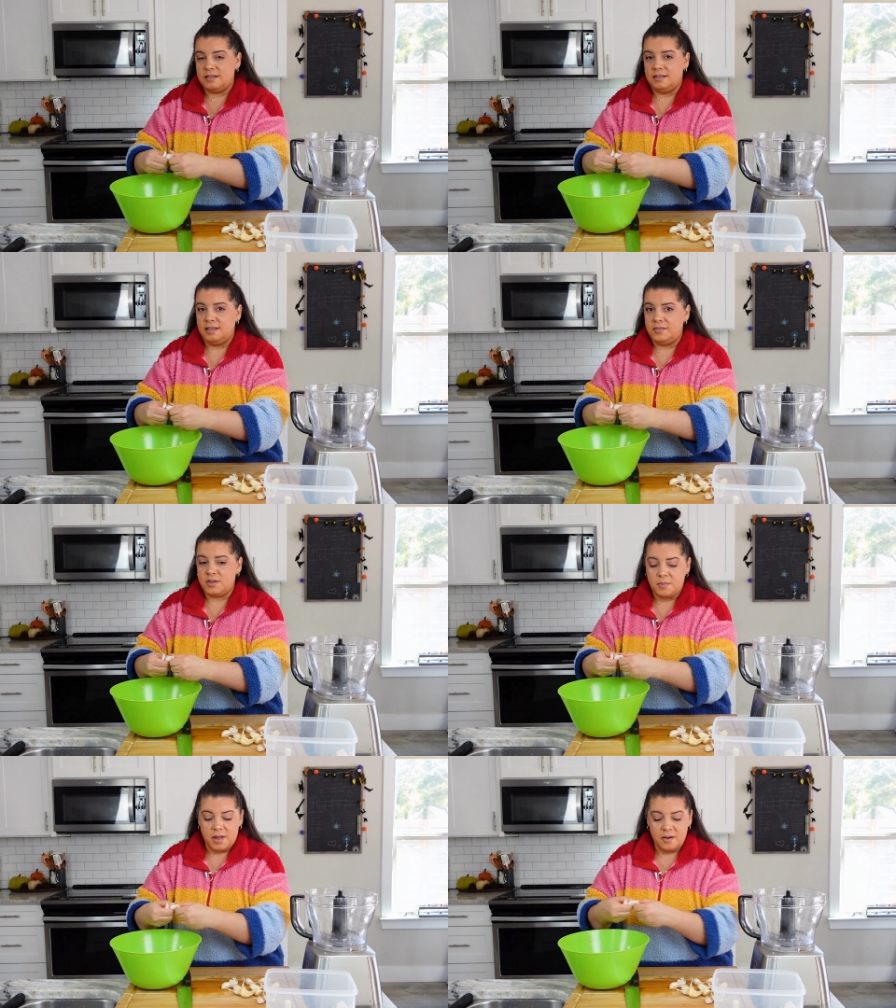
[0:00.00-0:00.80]
lived
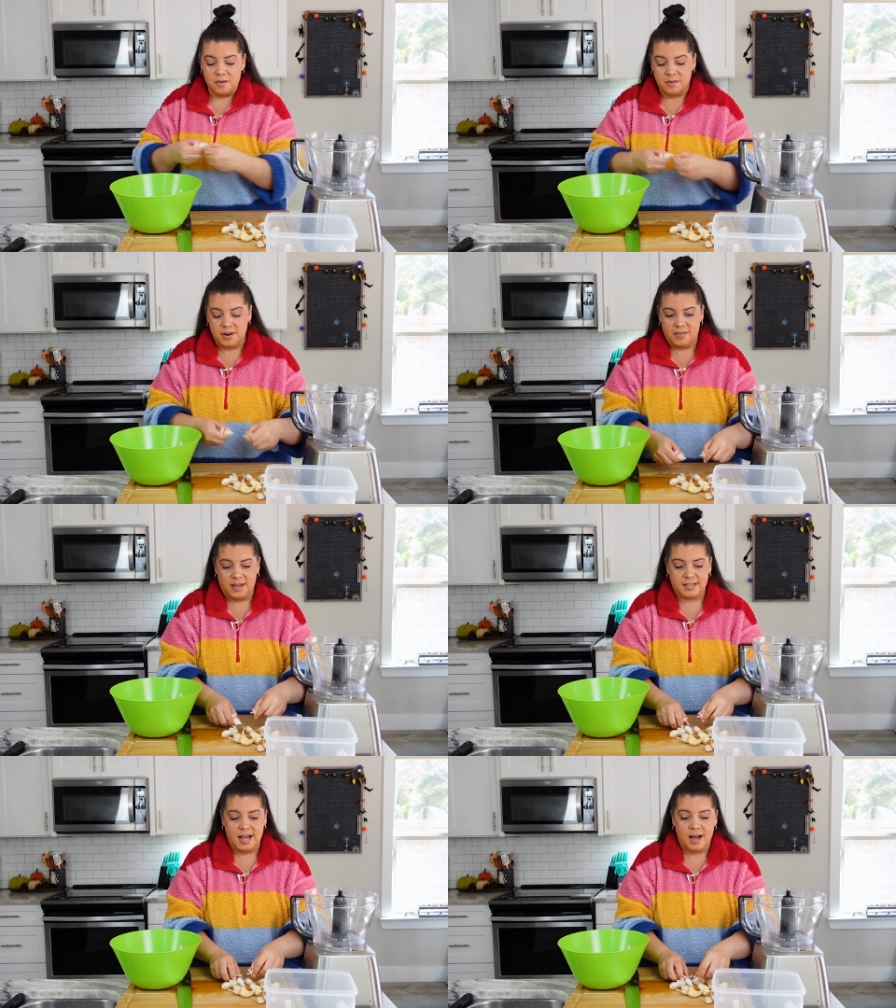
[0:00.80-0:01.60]
on my own,
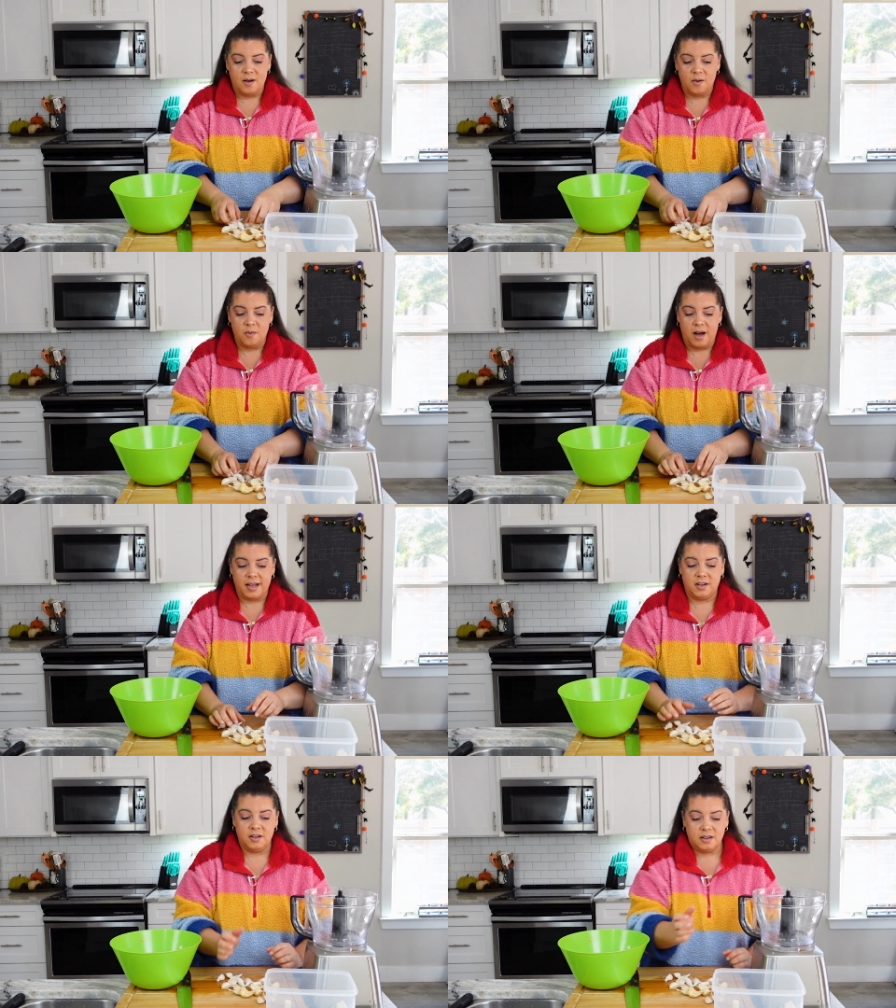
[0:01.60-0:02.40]
that's how
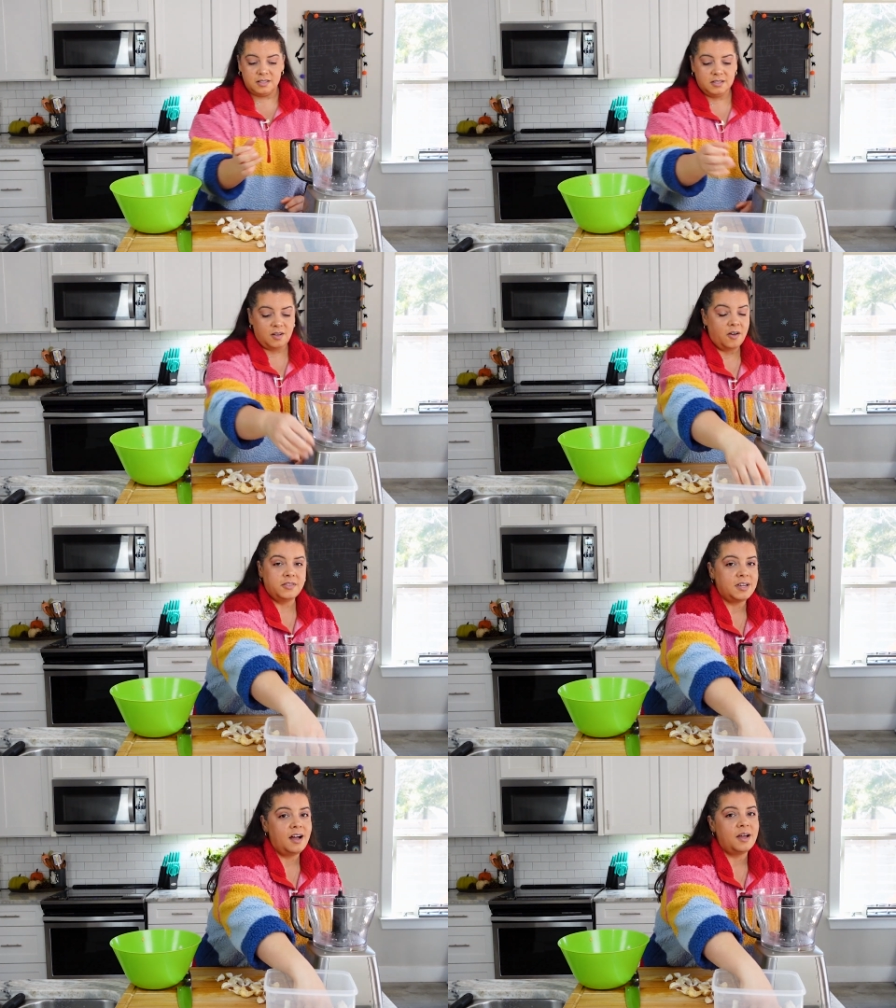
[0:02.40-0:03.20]
I cooked all
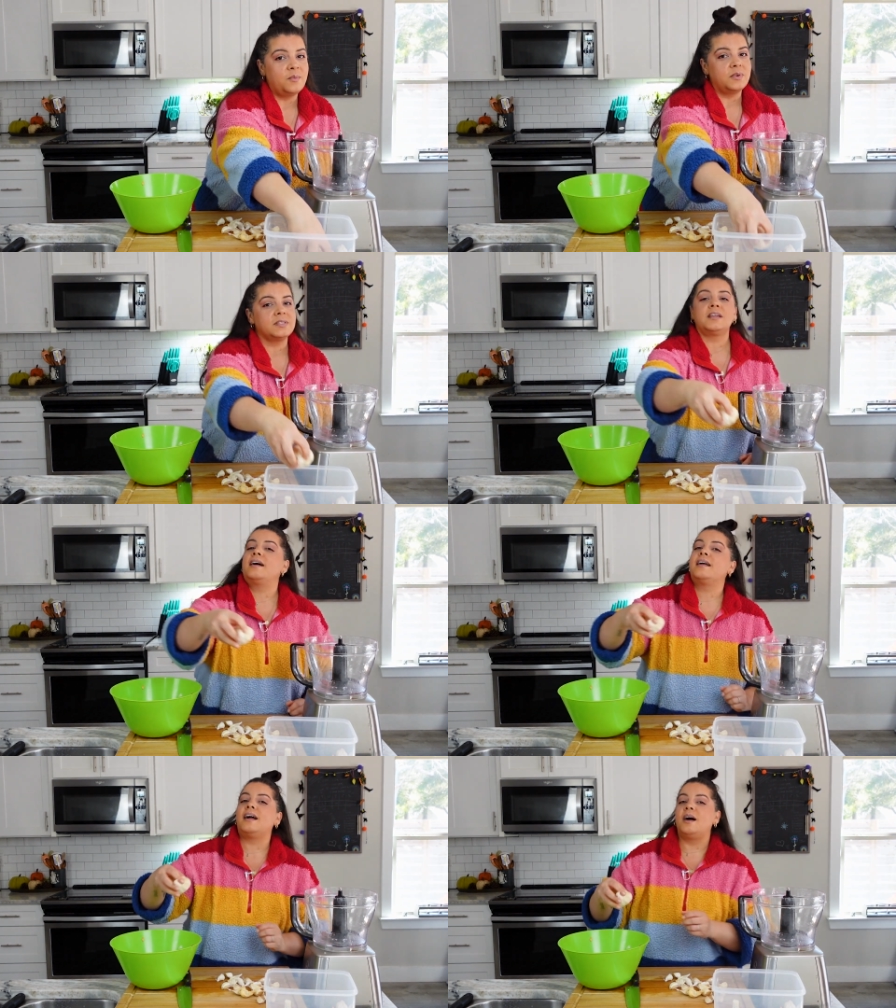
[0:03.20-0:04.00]
the time, was
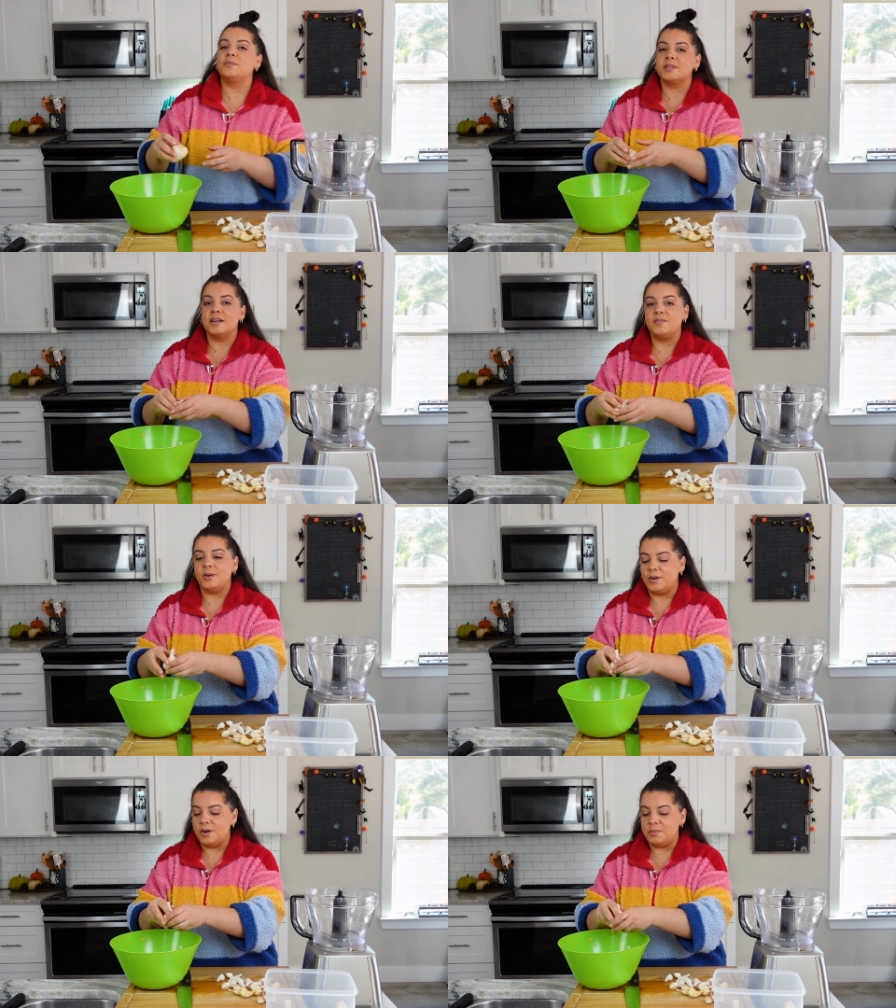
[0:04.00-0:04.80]
like I was cooking
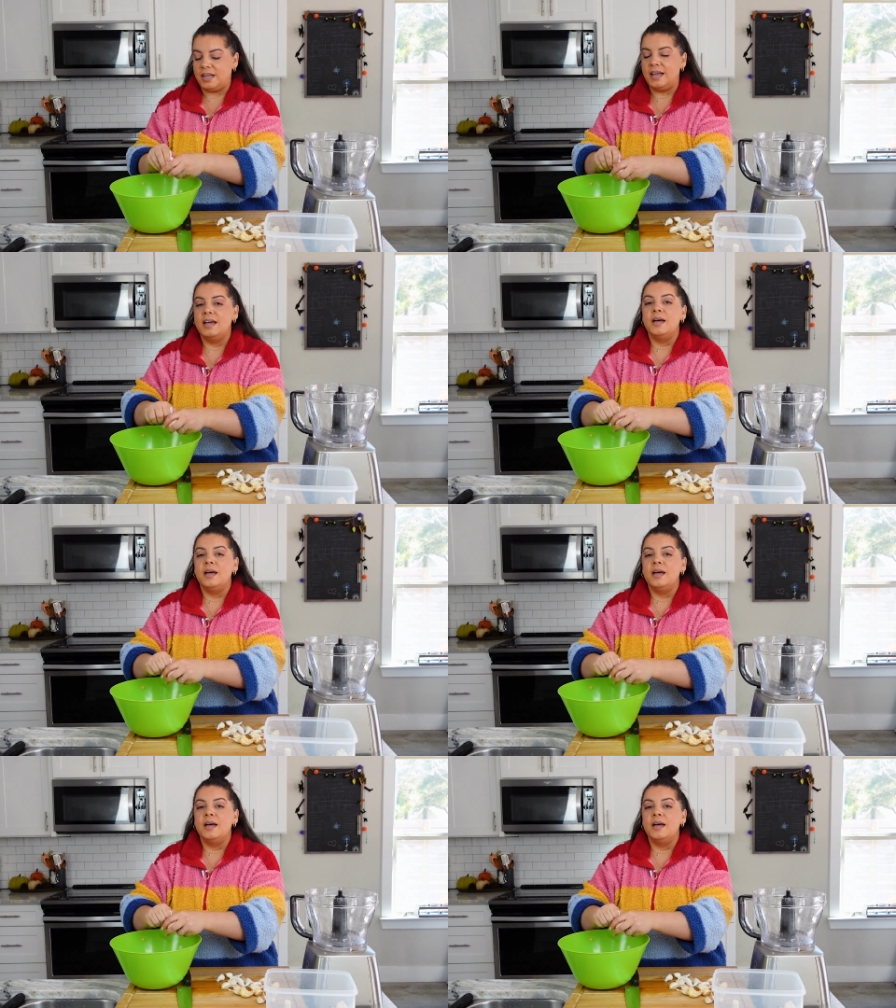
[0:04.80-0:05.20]
for an army.